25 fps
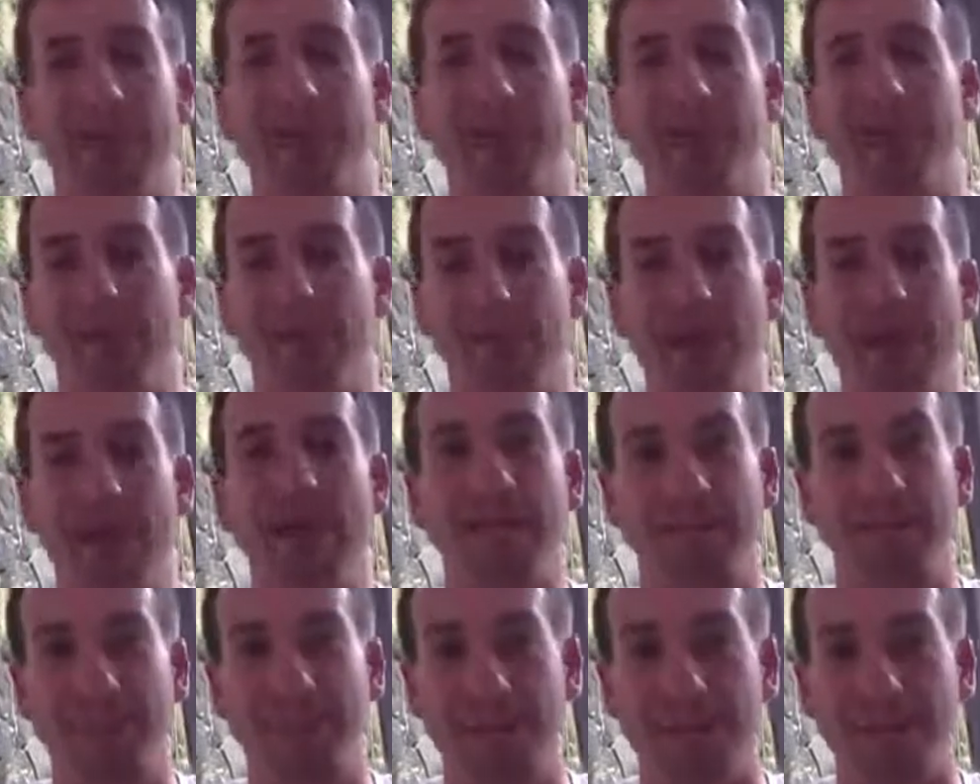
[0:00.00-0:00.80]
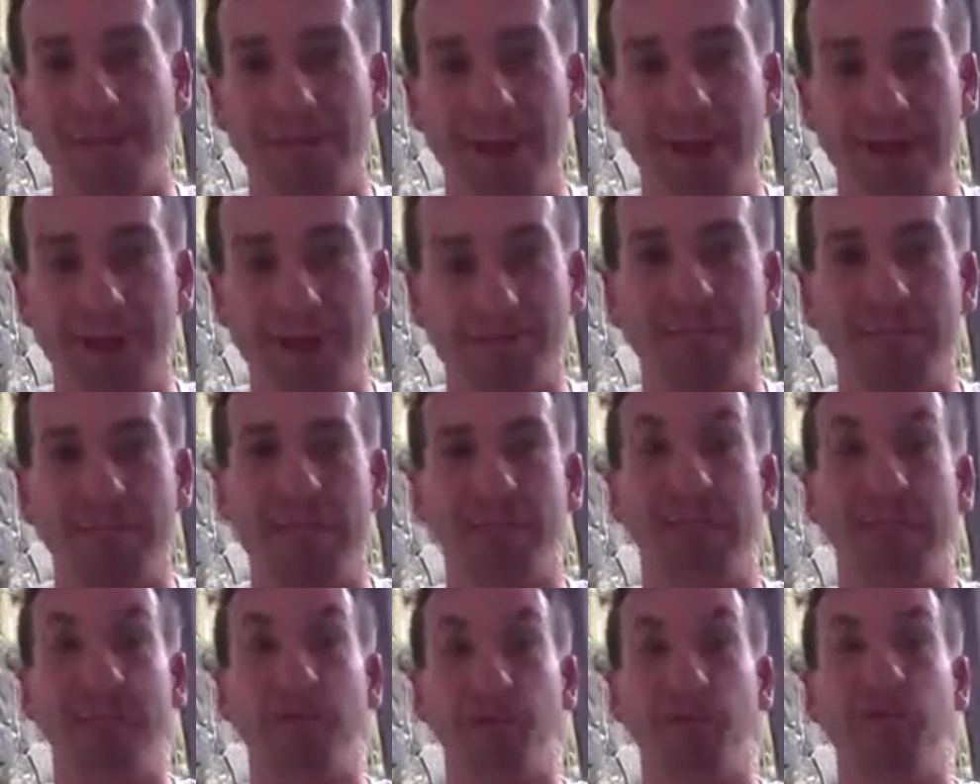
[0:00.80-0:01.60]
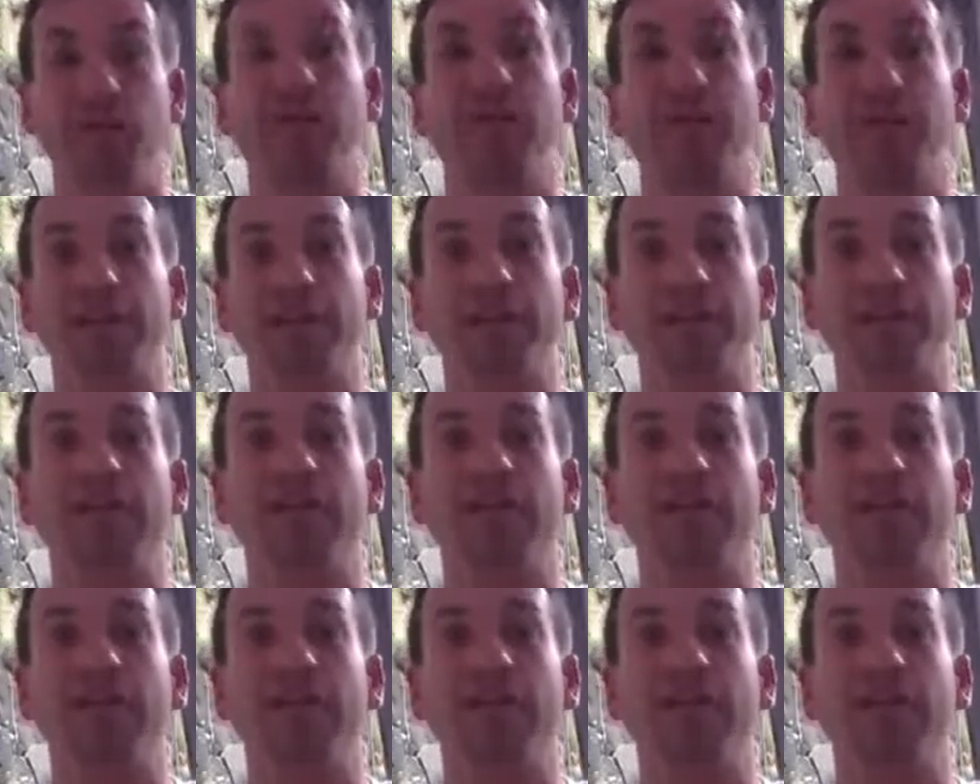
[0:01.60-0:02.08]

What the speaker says: well, make this a must, because look at